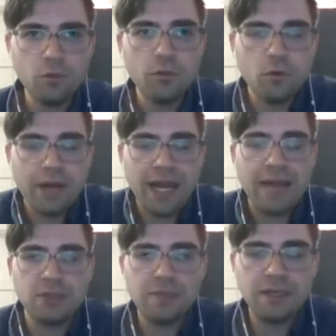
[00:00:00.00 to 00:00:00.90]
qu- quite
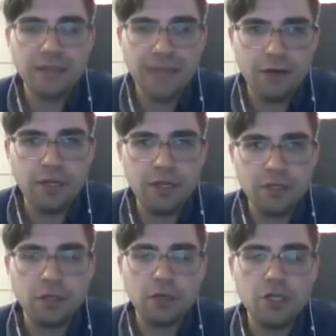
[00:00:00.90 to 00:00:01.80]
able to be allowed
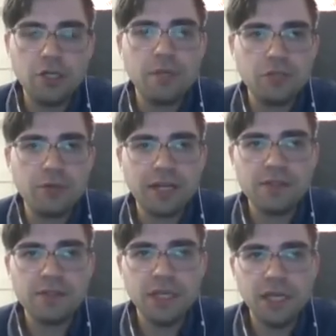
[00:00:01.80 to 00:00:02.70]
under under budget
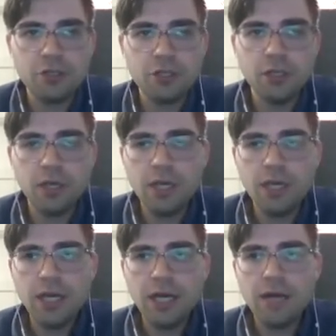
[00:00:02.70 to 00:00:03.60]
reconciliation.
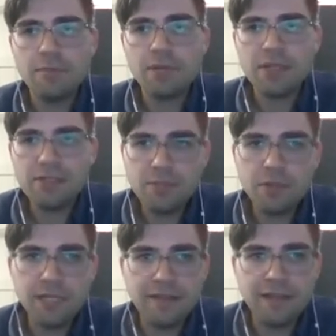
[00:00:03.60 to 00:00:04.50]
Uh, but I
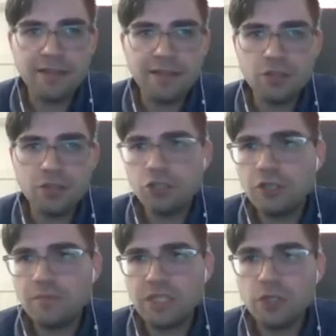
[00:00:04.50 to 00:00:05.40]
stipulate that you
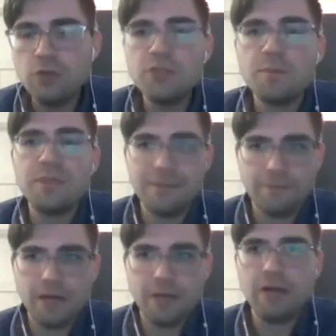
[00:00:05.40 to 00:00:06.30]
shouldn't be too
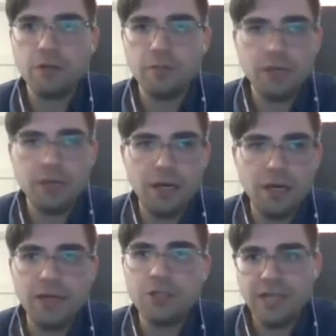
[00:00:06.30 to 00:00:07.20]
specific about your uh,
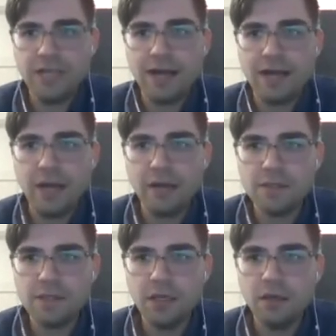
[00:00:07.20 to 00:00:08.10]
about your tax
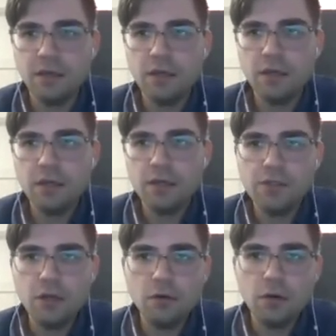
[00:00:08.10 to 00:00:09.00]
policy.
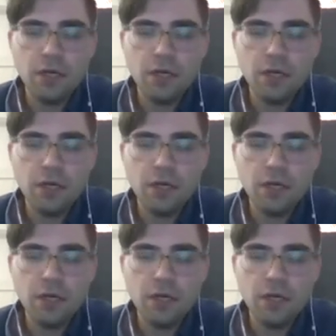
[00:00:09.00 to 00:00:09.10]
So